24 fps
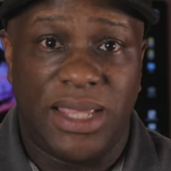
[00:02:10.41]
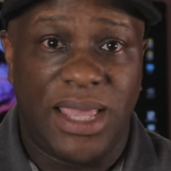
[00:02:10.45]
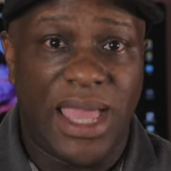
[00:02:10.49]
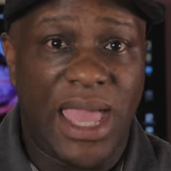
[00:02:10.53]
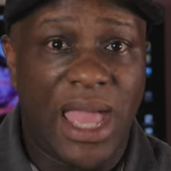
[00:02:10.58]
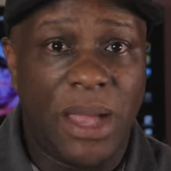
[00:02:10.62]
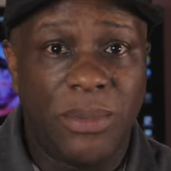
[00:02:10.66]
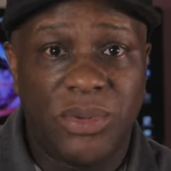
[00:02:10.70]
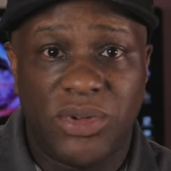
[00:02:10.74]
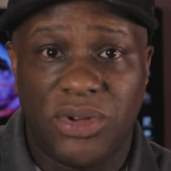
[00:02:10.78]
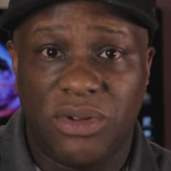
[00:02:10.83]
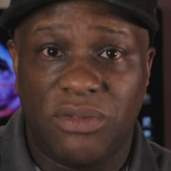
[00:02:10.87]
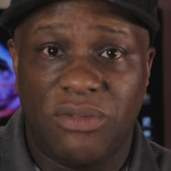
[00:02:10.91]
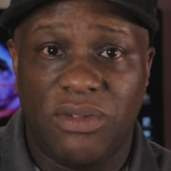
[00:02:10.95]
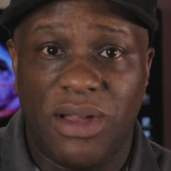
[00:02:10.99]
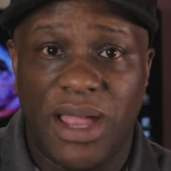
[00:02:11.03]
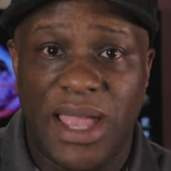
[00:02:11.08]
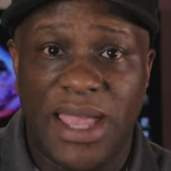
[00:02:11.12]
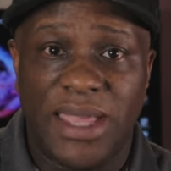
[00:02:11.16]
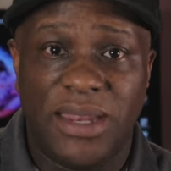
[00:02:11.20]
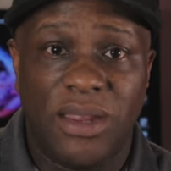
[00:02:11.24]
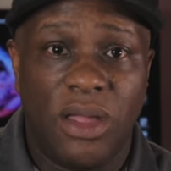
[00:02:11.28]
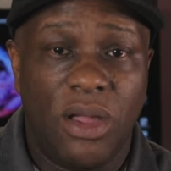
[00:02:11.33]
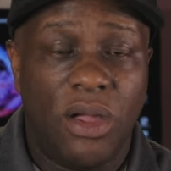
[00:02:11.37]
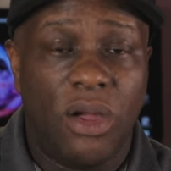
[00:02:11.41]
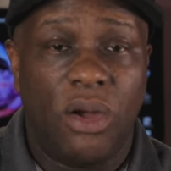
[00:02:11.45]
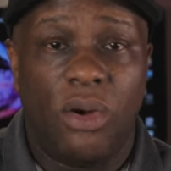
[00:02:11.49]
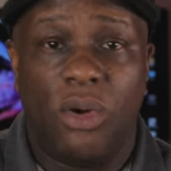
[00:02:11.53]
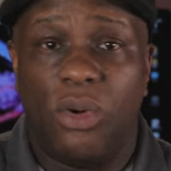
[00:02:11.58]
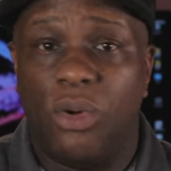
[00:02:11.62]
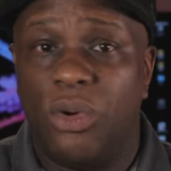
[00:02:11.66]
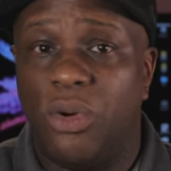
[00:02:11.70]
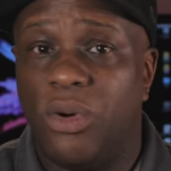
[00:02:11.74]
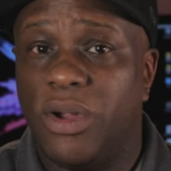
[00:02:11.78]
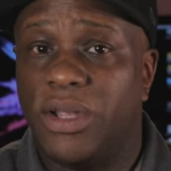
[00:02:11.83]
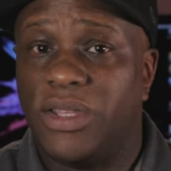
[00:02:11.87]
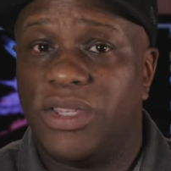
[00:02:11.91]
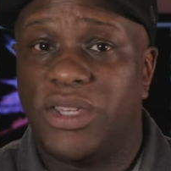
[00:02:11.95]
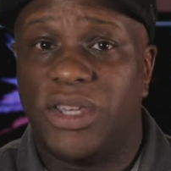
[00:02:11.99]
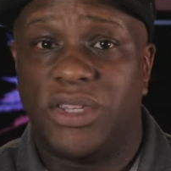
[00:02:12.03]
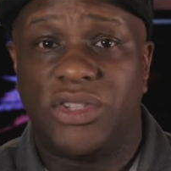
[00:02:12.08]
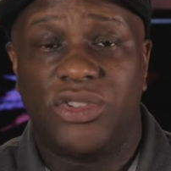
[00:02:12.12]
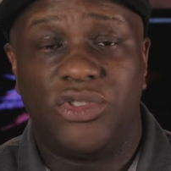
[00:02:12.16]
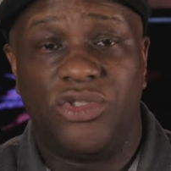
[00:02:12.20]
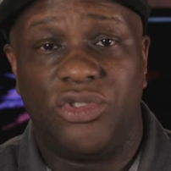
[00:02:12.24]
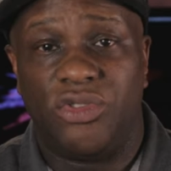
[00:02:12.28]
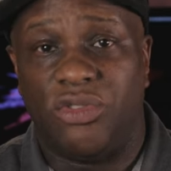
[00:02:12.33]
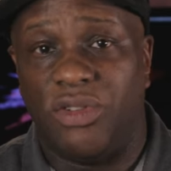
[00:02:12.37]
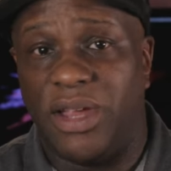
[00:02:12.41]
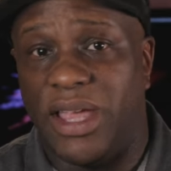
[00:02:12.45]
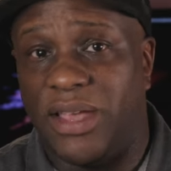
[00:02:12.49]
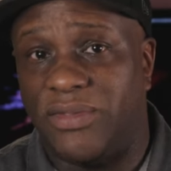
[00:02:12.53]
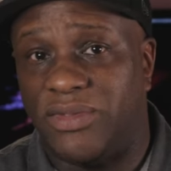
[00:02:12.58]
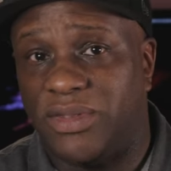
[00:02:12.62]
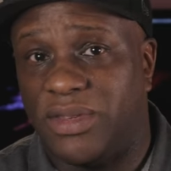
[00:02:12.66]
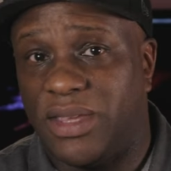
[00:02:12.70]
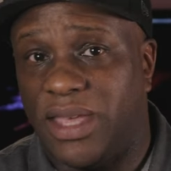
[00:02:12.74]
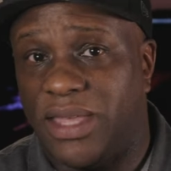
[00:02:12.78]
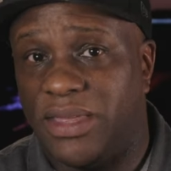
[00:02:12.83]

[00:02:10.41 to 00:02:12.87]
captured right, or it just drifts.